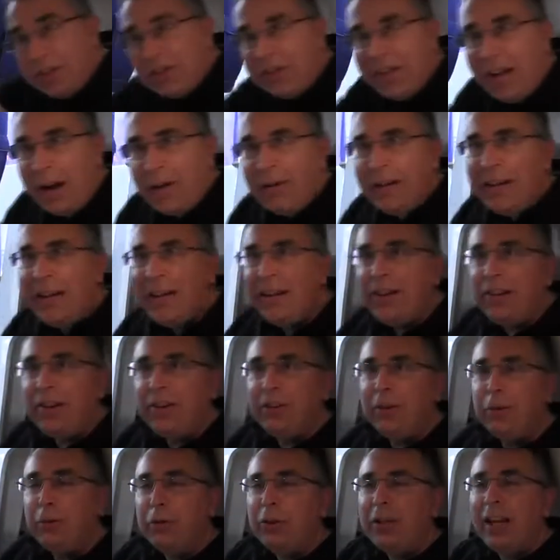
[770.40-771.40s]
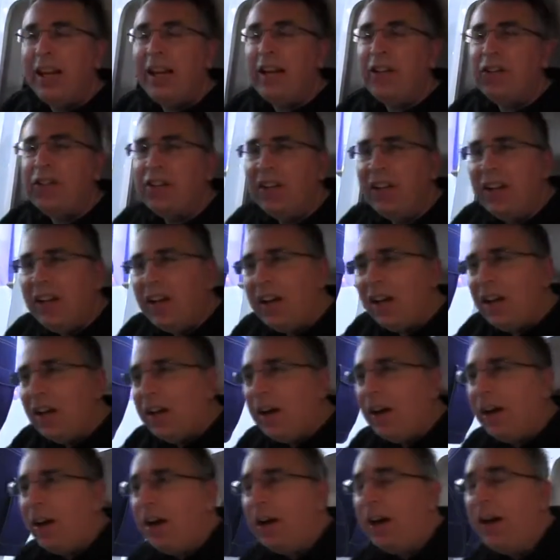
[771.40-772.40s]
it's down here that it's all changed.
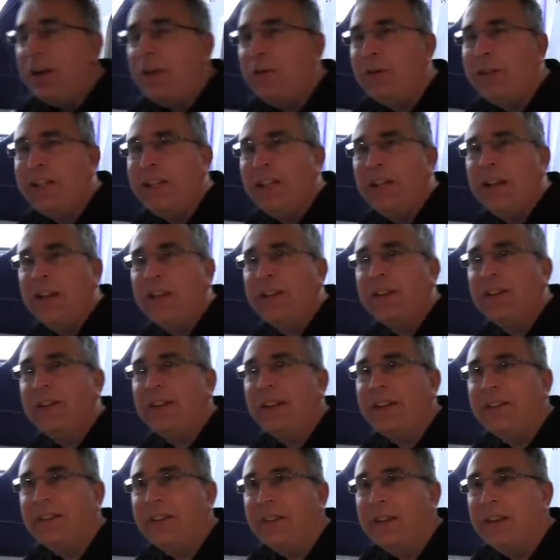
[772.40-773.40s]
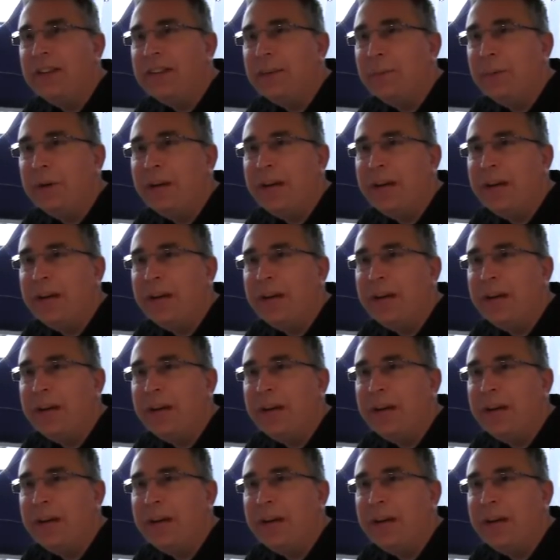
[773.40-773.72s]
I really like the 630,